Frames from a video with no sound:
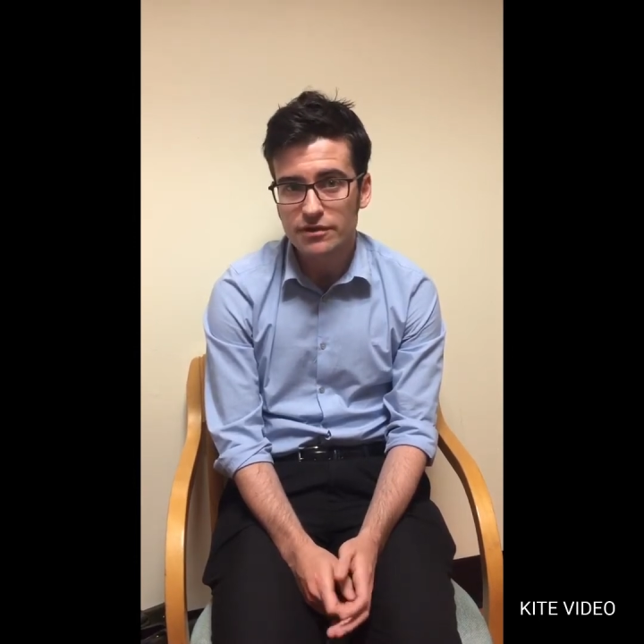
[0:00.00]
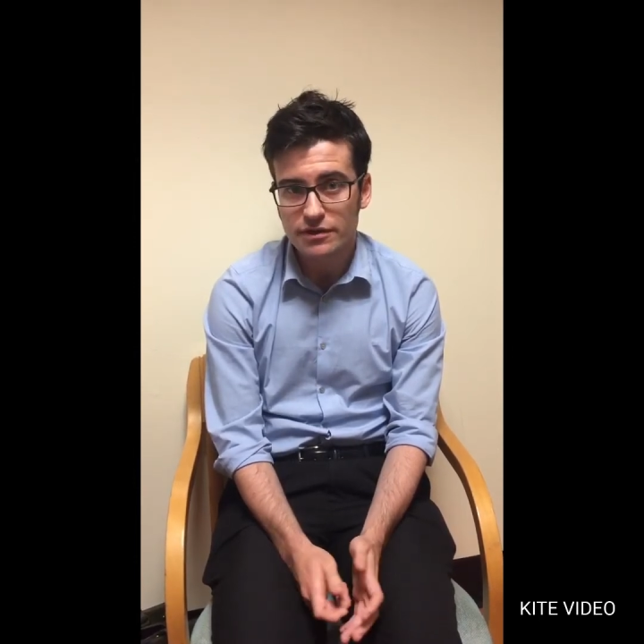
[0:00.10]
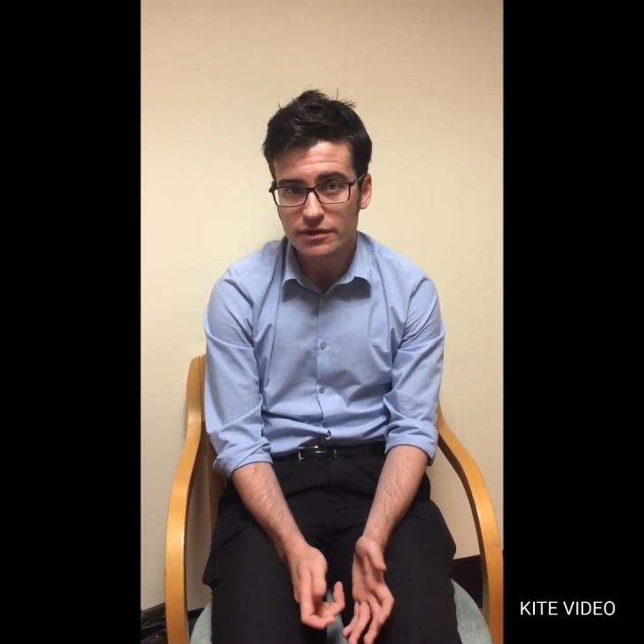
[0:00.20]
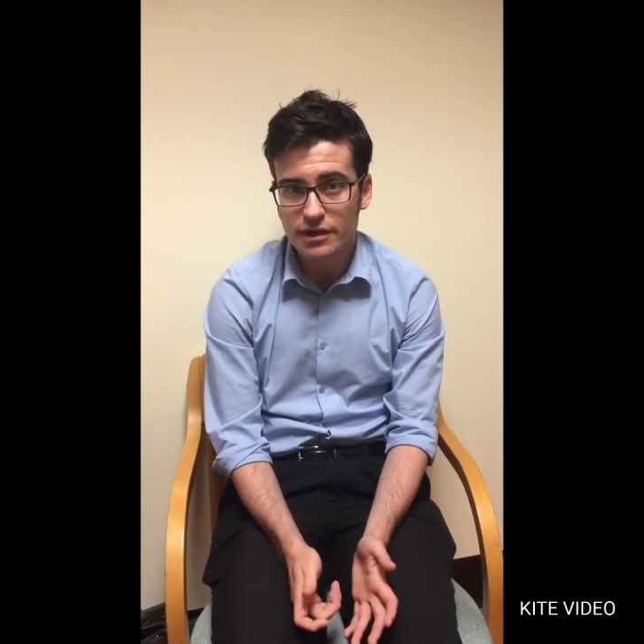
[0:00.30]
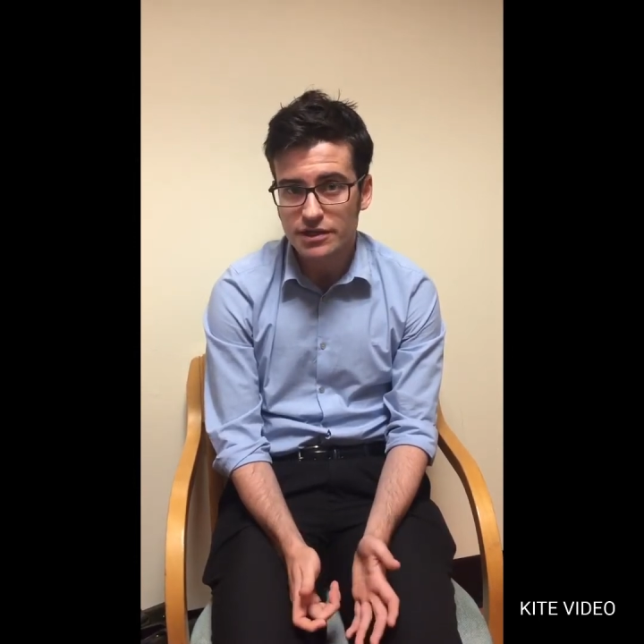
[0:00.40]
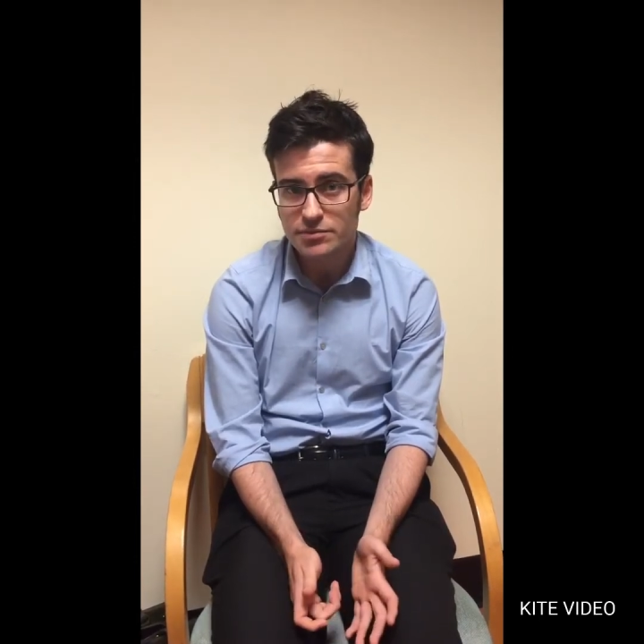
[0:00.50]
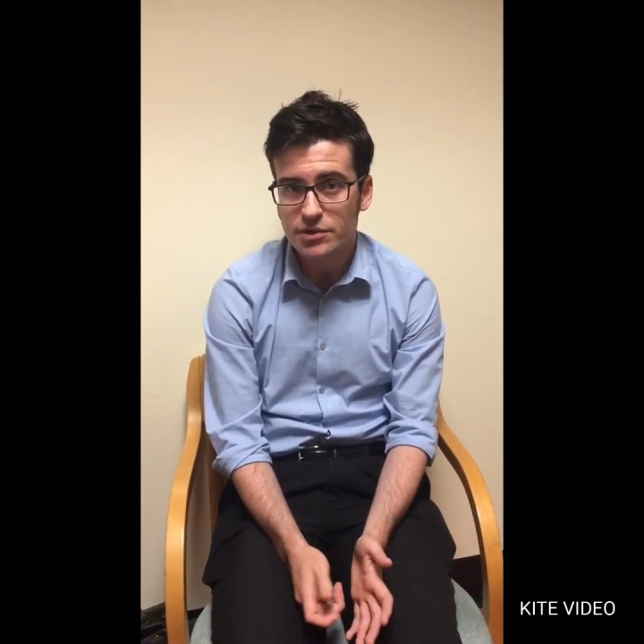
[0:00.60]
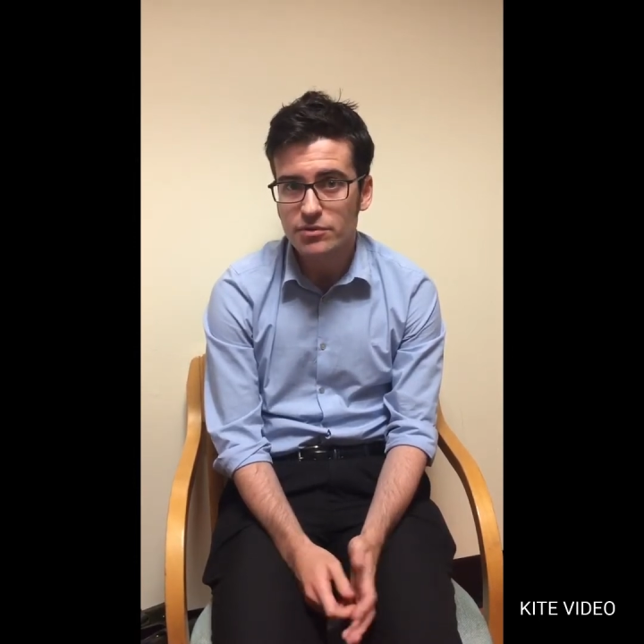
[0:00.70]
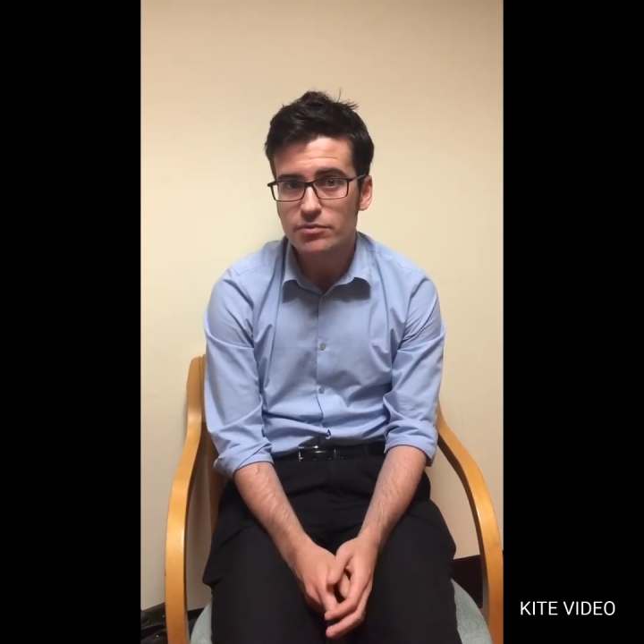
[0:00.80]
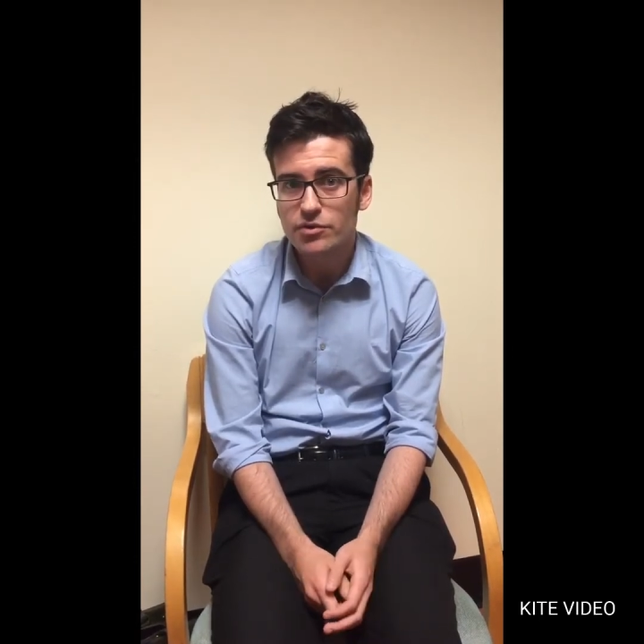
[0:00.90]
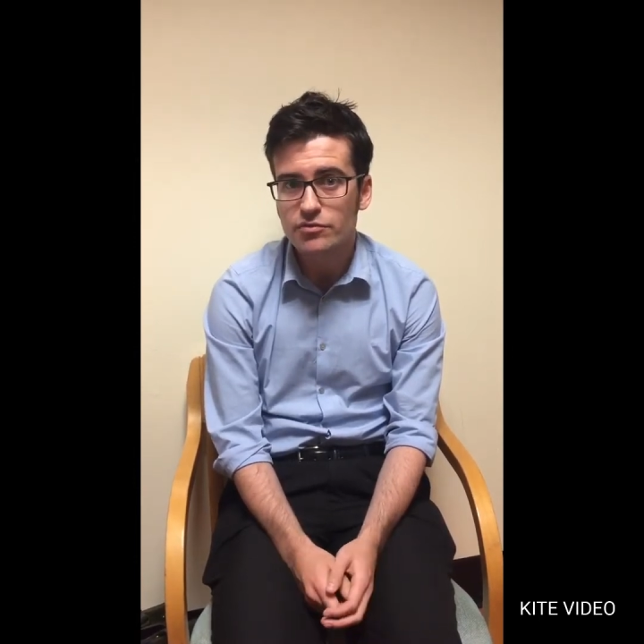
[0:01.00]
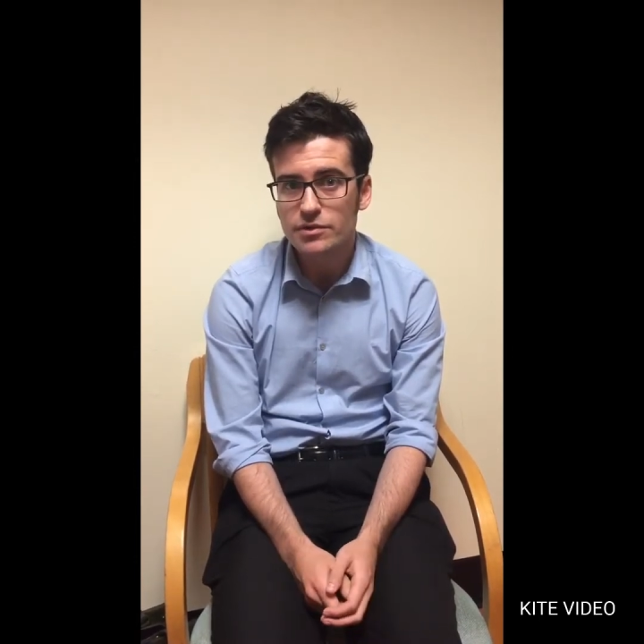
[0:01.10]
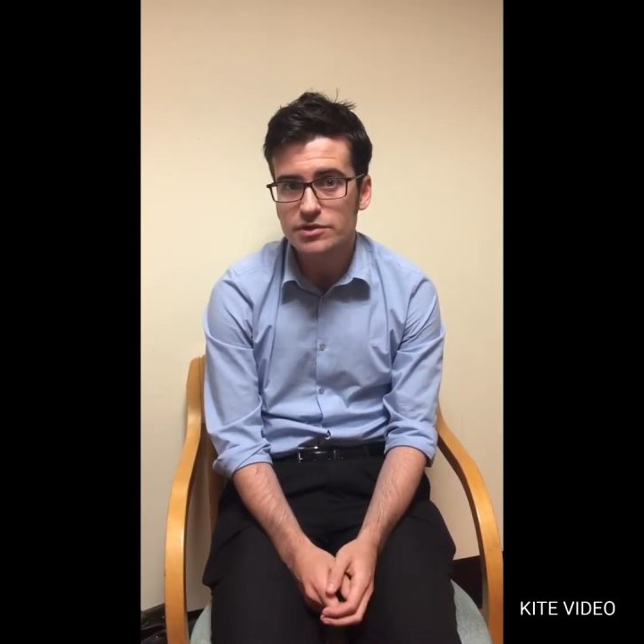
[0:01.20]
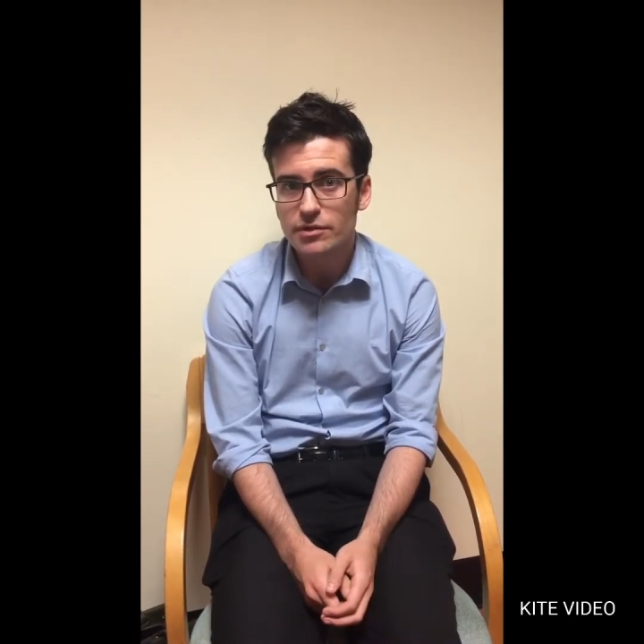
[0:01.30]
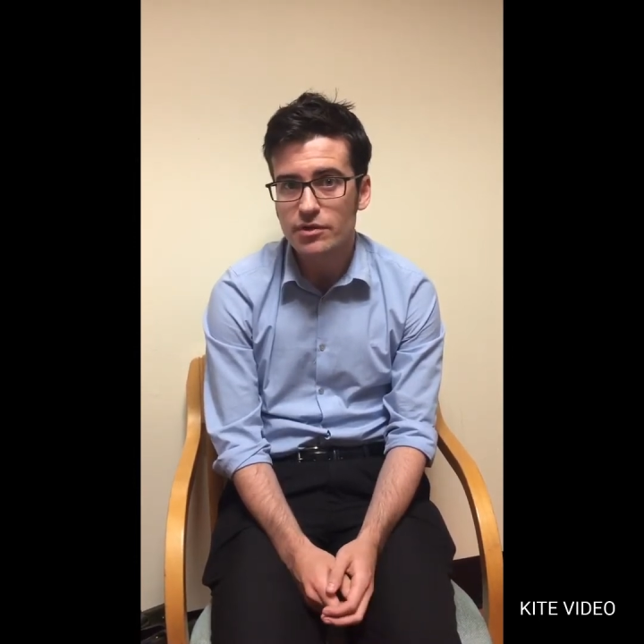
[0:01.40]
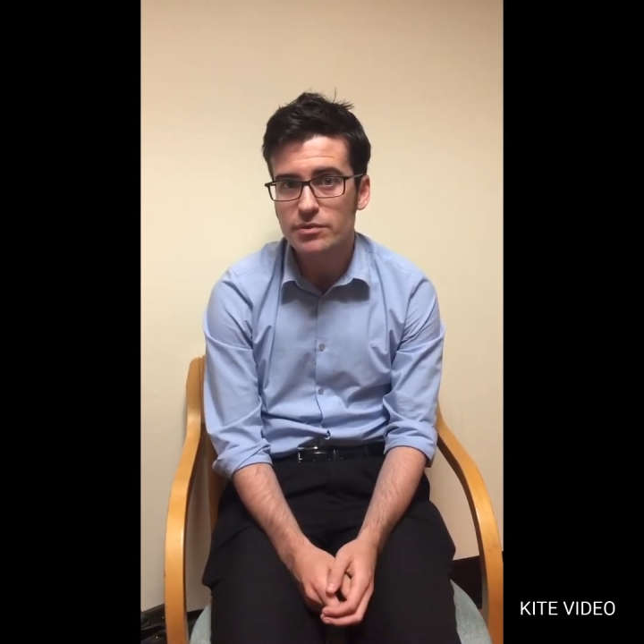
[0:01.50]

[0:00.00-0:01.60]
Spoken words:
I think that's been an improvement as well,